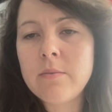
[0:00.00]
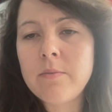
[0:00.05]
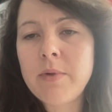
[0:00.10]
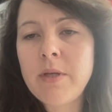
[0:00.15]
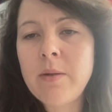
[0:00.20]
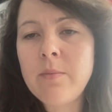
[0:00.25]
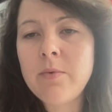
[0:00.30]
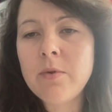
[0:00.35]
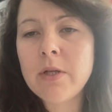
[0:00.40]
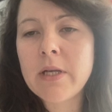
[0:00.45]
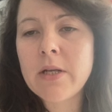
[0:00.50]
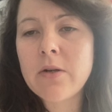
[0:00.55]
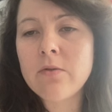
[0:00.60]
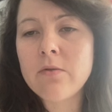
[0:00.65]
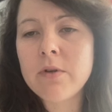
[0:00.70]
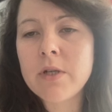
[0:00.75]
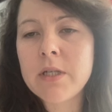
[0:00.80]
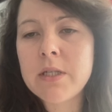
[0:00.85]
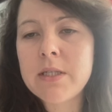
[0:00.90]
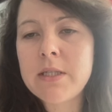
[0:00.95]
people can
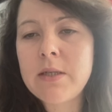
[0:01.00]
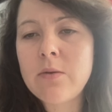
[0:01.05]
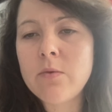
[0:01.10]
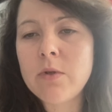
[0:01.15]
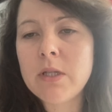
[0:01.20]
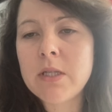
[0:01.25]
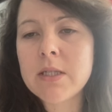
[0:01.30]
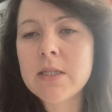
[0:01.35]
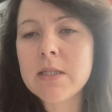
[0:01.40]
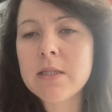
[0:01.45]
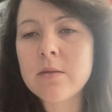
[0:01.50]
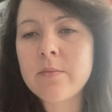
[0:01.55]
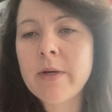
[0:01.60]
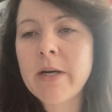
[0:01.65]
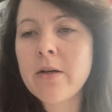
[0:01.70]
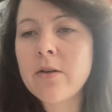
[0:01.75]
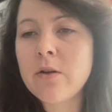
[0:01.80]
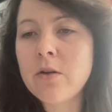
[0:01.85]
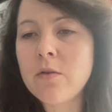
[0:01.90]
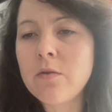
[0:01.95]
already see what this is
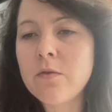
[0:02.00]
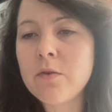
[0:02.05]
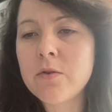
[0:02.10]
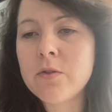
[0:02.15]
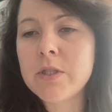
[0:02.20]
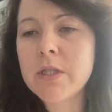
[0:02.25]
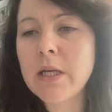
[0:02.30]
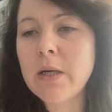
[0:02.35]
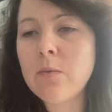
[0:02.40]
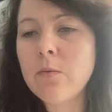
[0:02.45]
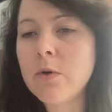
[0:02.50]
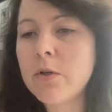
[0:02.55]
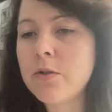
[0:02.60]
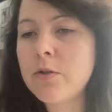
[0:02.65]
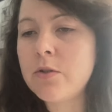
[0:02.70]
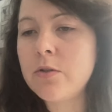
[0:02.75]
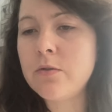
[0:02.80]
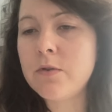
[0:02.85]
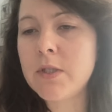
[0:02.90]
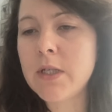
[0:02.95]
about in the first like 1
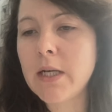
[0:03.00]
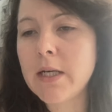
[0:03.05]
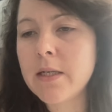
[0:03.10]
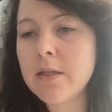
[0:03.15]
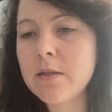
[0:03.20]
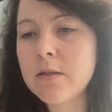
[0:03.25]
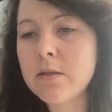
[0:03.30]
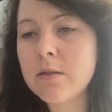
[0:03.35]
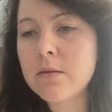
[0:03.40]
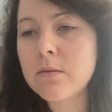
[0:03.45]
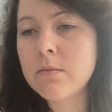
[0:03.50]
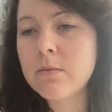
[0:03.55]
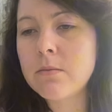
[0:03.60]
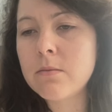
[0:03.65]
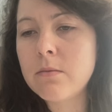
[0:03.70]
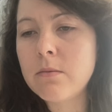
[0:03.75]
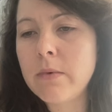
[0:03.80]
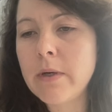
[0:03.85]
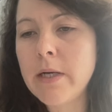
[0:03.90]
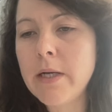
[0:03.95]
to 2 seconds,
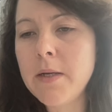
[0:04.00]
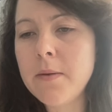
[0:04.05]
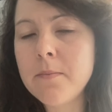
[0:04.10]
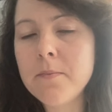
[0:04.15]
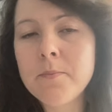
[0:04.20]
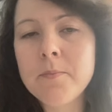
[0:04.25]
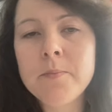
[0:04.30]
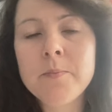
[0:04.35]
right?